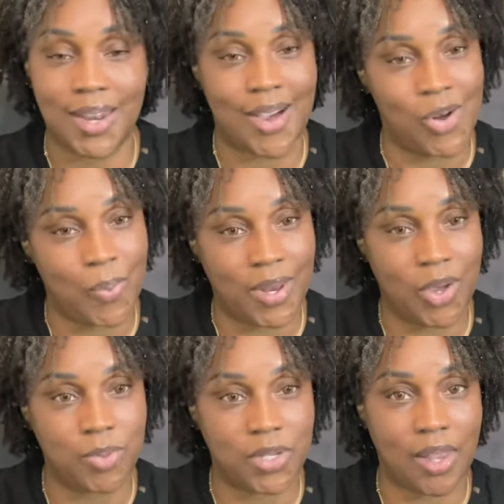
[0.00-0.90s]
I hope it
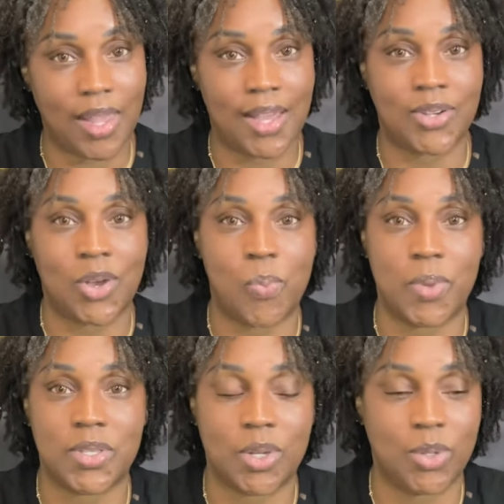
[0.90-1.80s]
helped y'all out. I hope
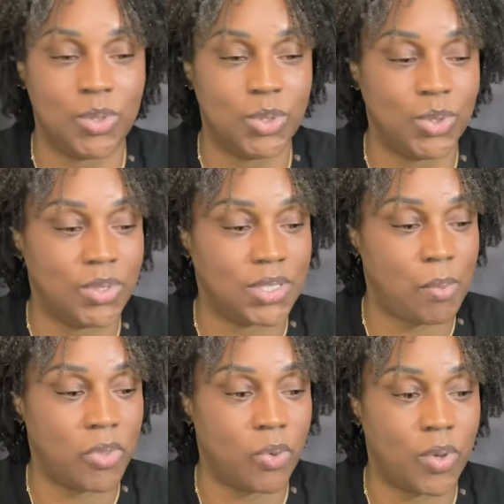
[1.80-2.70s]
it told you
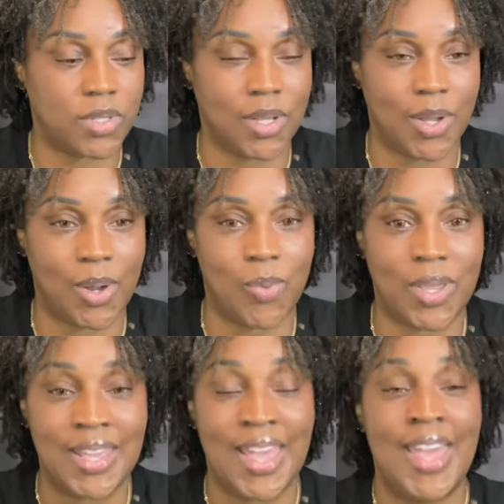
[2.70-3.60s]
some of the ones to go with.